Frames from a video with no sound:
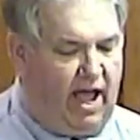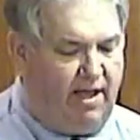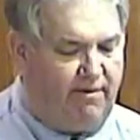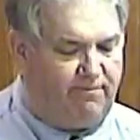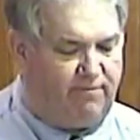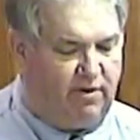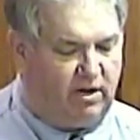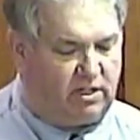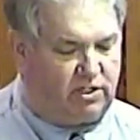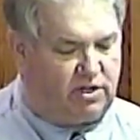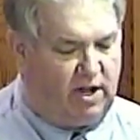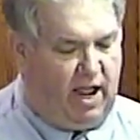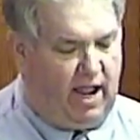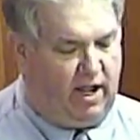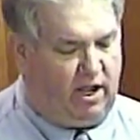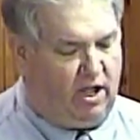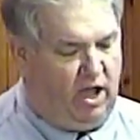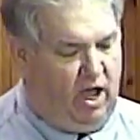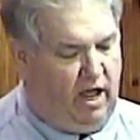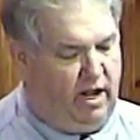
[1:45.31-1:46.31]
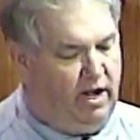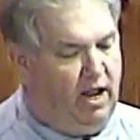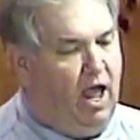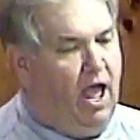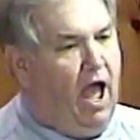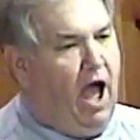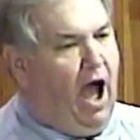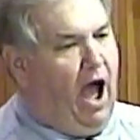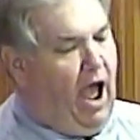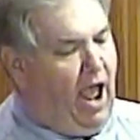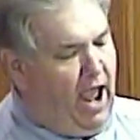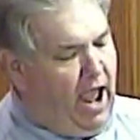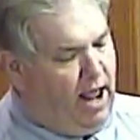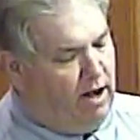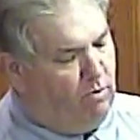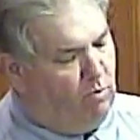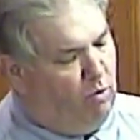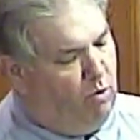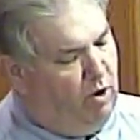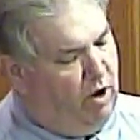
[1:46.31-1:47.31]
I'm forsaken
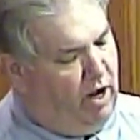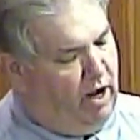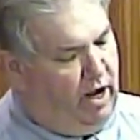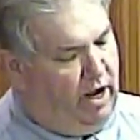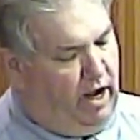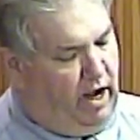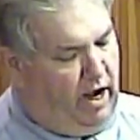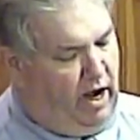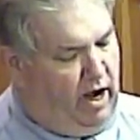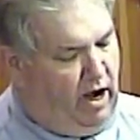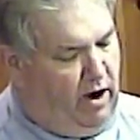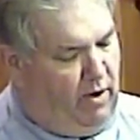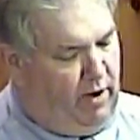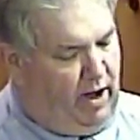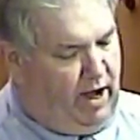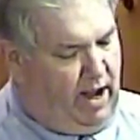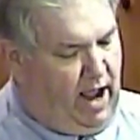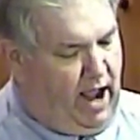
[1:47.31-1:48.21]
and weary